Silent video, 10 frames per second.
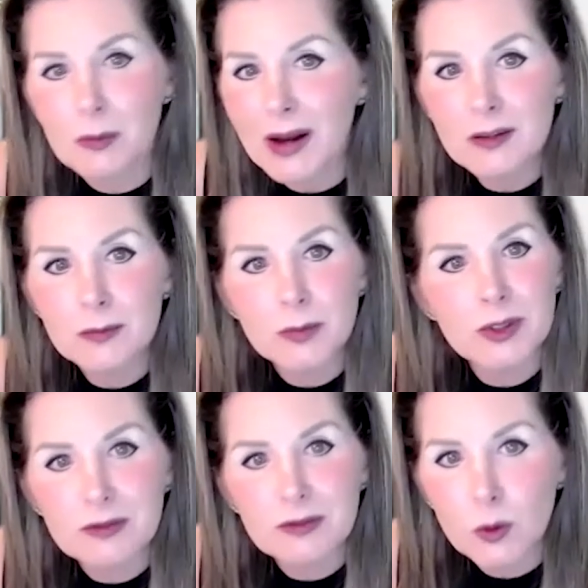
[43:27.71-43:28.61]
Biden put
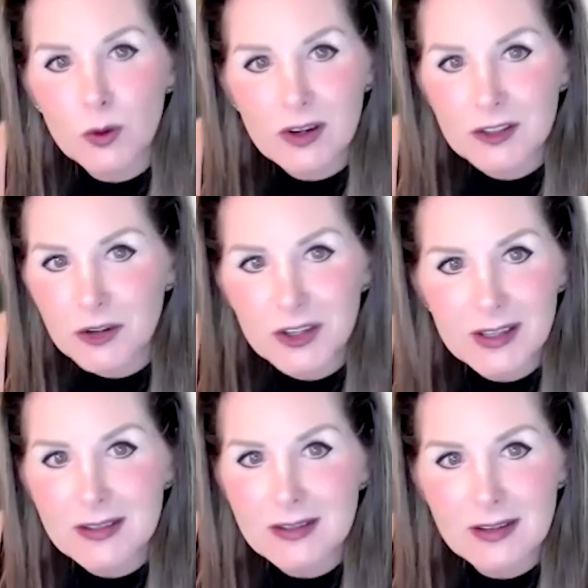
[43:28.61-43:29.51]
a floor under it
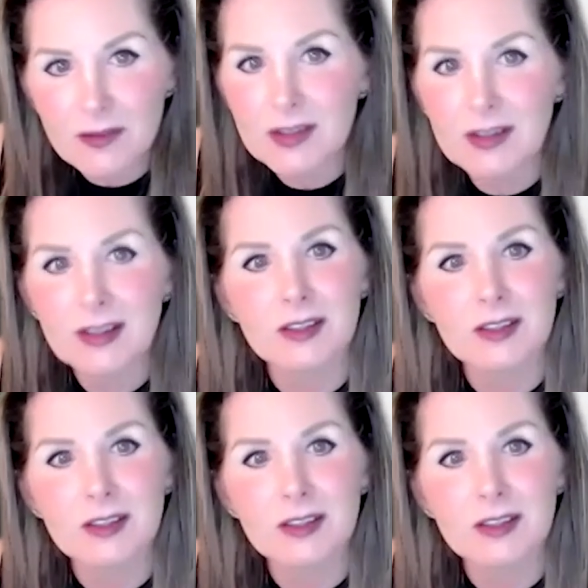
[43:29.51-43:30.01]
at 70.